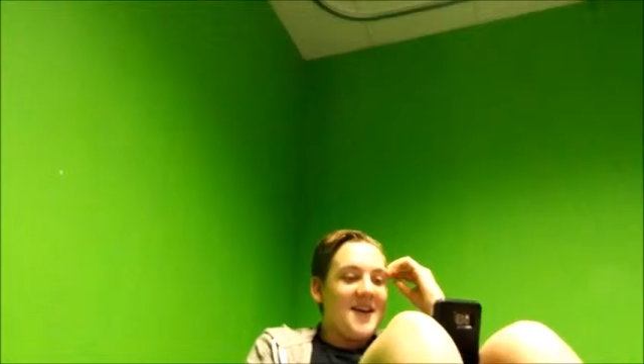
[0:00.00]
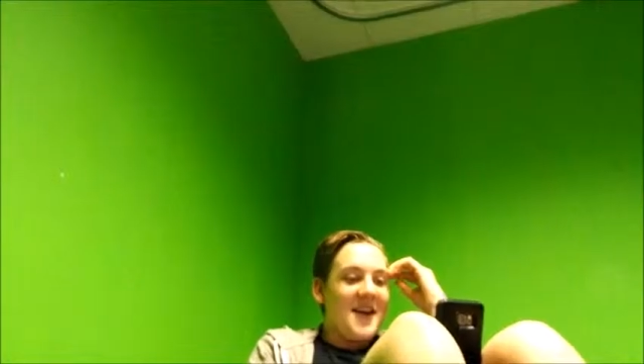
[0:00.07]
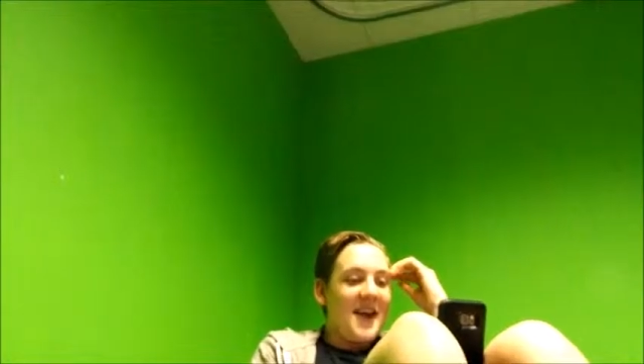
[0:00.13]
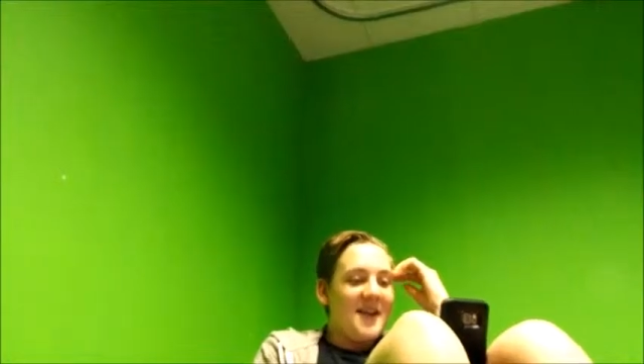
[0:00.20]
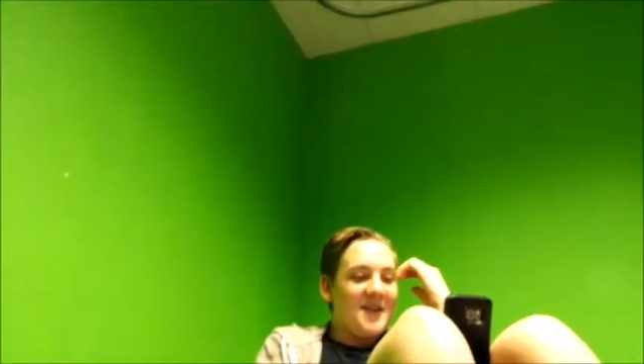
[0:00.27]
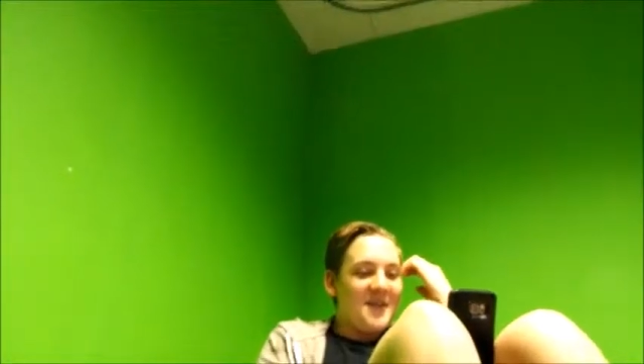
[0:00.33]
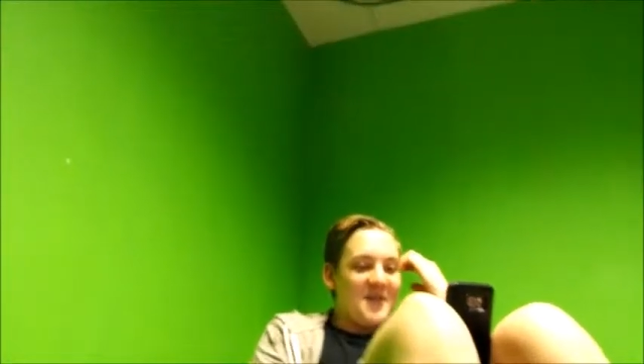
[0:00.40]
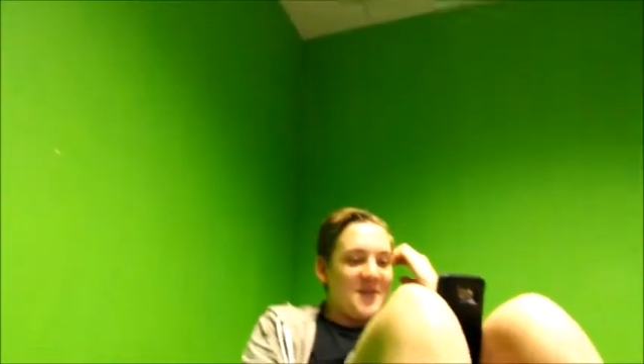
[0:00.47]
And
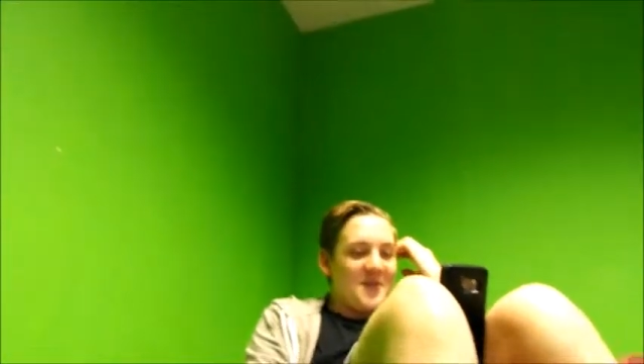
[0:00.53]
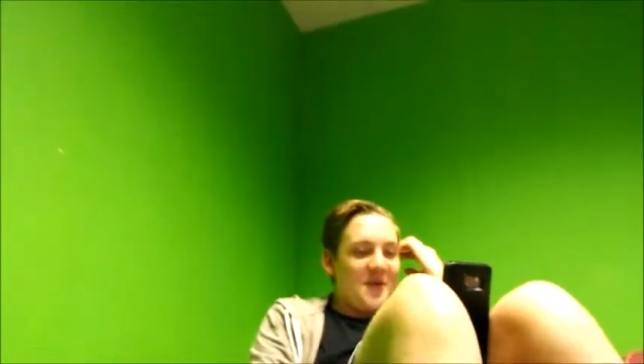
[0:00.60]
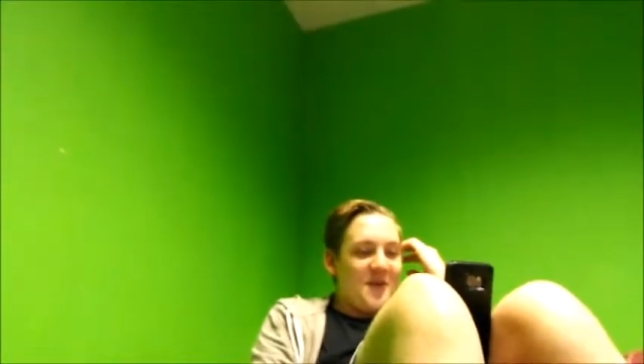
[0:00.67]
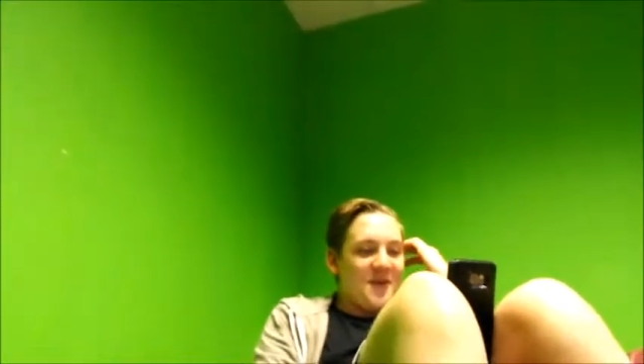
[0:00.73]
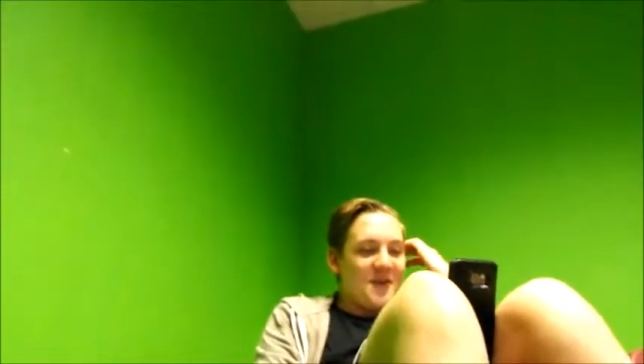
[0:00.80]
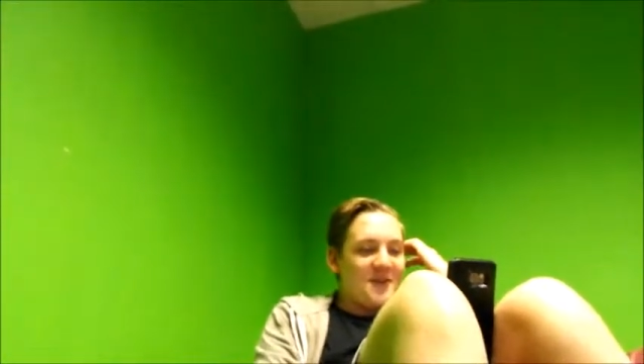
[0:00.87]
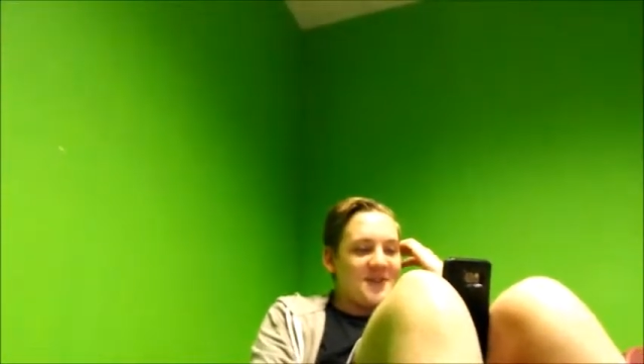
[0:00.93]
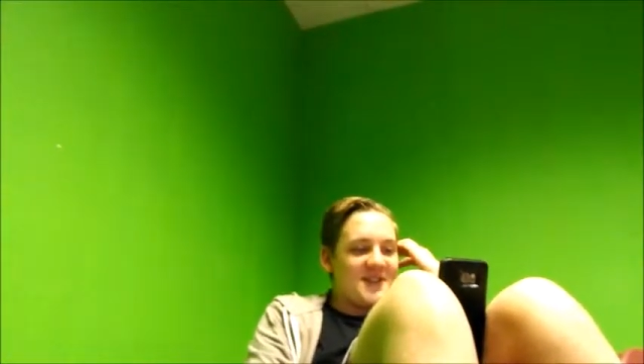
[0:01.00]
in the
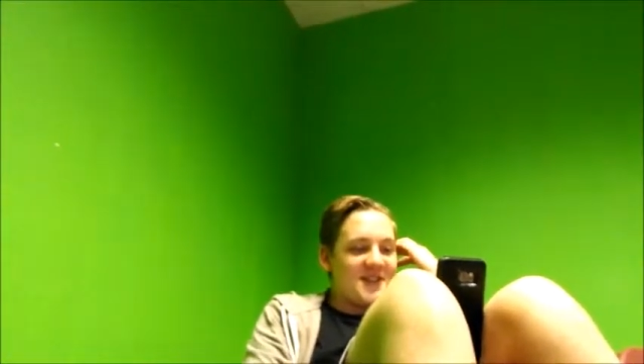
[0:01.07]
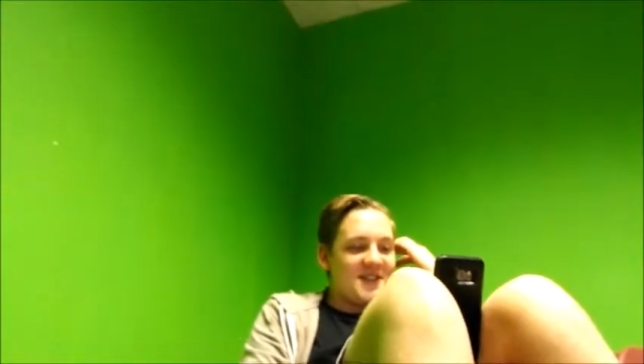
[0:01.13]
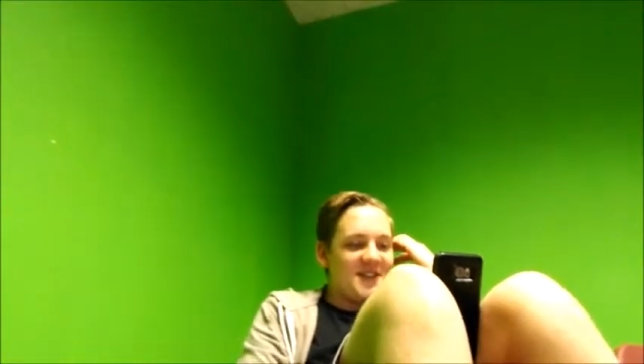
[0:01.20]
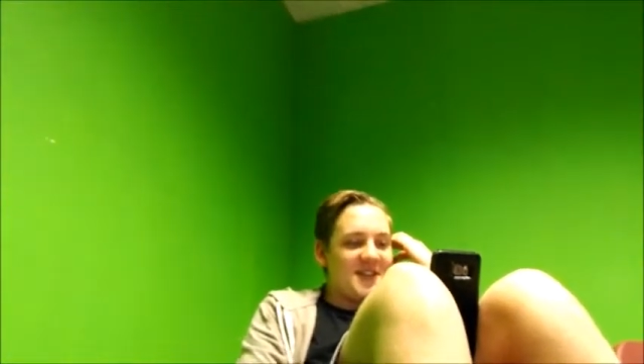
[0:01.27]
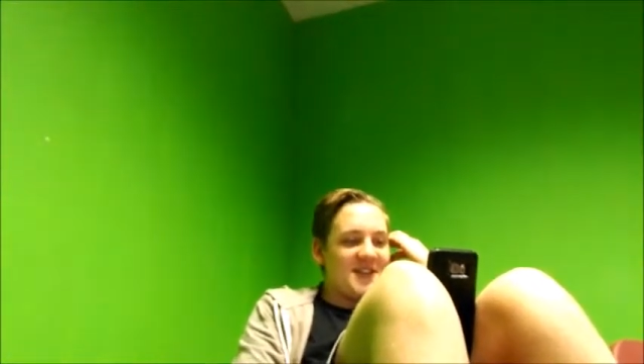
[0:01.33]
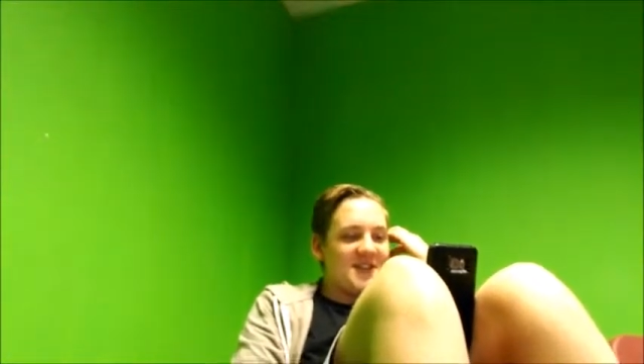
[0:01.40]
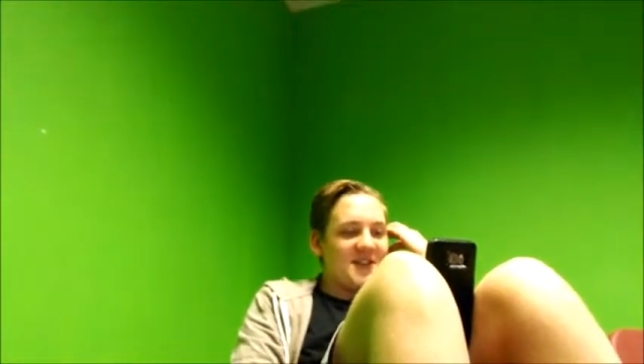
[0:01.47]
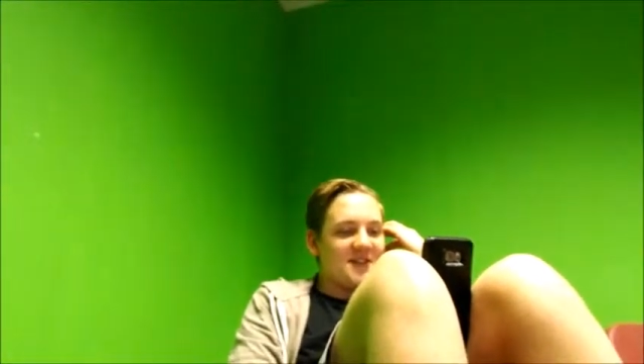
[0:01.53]
corner was a sinister